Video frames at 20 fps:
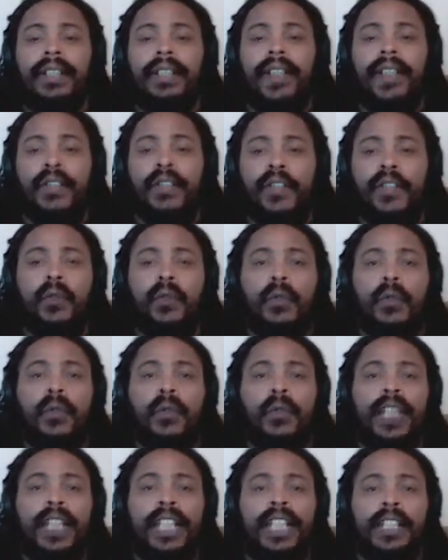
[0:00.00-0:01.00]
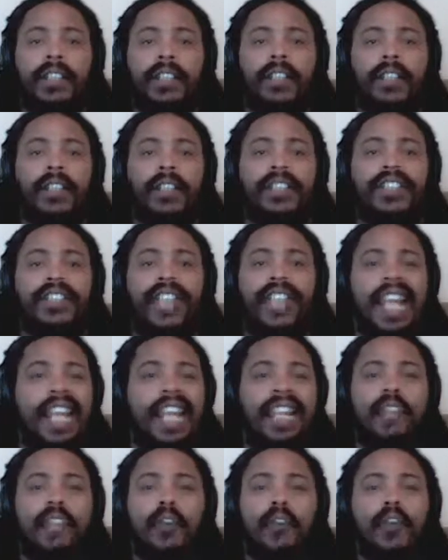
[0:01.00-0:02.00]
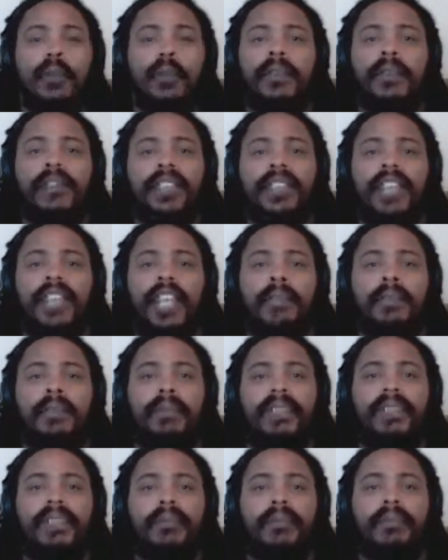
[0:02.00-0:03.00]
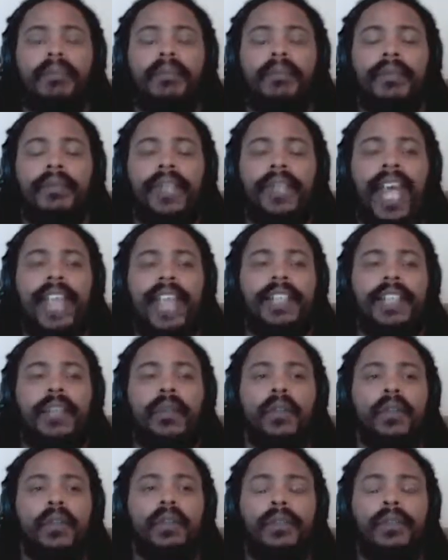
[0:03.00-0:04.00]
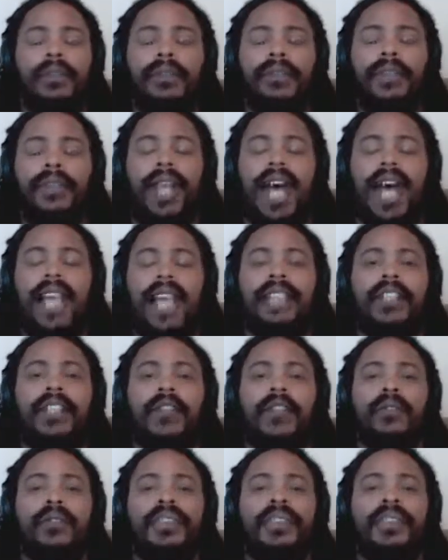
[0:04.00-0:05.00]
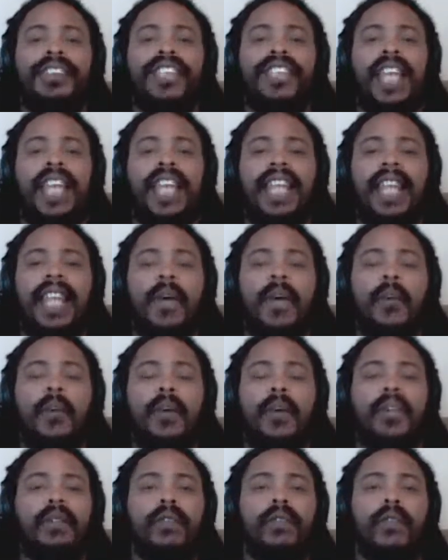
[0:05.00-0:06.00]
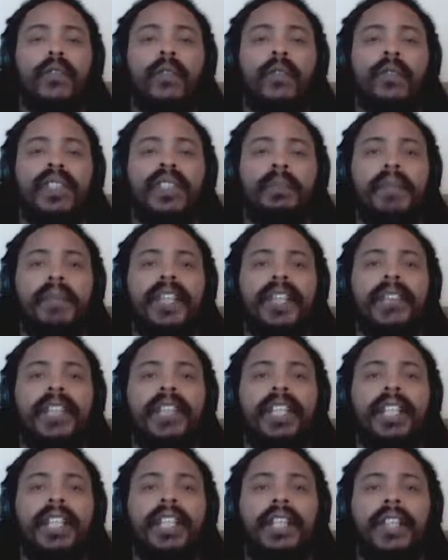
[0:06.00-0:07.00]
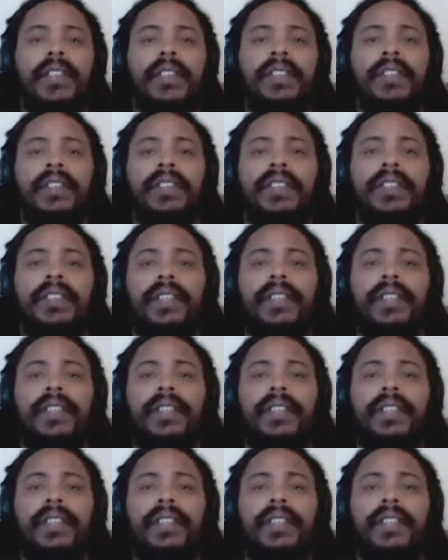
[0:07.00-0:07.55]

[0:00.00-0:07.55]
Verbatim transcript: If you indulge in any form of escapism, I don't I don't say that one form is better than another.